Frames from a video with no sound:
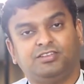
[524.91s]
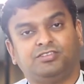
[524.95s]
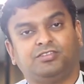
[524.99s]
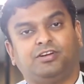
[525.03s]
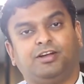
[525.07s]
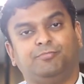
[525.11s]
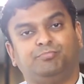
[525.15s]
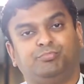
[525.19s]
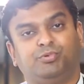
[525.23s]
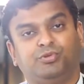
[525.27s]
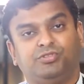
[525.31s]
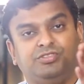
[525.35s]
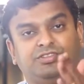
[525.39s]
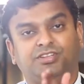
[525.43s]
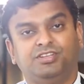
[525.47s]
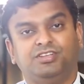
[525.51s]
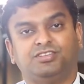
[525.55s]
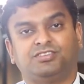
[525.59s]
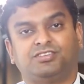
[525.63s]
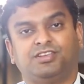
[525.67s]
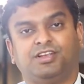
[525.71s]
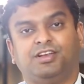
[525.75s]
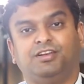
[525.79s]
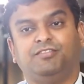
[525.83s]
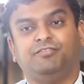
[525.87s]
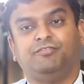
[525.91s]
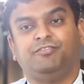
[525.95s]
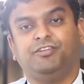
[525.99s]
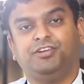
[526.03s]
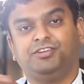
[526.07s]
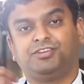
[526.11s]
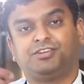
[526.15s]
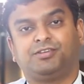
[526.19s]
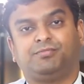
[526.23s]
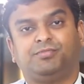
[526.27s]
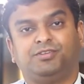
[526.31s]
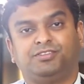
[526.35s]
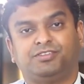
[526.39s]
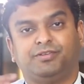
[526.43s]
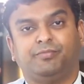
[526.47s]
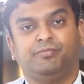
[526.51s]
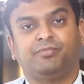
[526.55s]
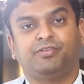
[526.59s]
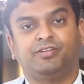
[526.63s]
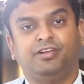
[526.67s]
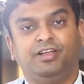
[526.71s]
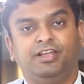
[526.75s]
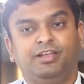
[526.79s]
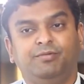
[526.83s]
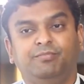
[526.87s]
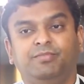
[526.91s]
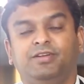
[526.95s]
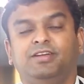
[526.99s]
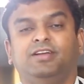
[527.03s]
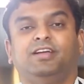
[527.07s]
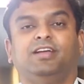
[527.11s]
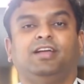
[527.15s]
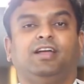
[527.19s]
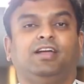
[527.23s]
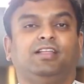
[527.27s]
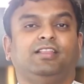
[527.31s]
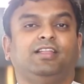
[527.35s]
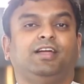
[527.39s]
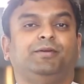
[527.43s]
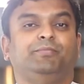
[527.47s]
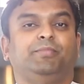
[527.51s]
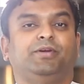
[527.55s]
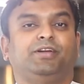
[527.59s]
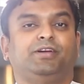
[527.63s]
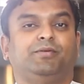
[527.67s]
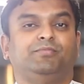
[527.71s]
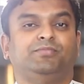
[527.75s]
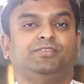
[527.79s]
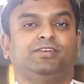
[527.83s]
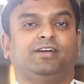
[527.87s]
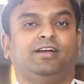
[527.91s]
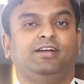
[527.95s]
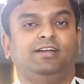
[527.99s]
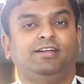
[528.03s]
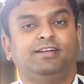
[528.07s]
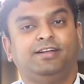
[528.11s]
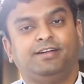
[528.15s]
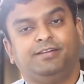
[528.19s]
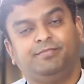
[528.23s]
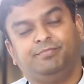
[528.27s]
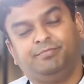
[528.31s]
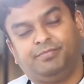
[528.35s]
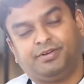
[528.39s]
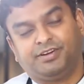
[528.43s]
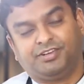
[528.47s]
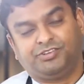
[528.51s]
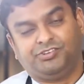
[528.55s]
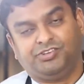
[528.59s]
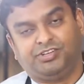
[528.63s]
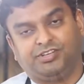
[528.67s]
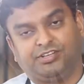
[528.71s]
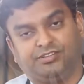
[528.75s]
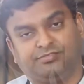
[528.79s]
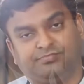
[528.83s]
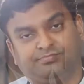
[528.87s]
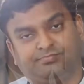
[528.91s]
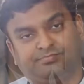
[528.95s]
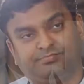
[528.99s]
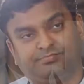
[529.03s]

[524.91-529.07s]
So I put this and finish up with some cream, and that becomes a butter chicken.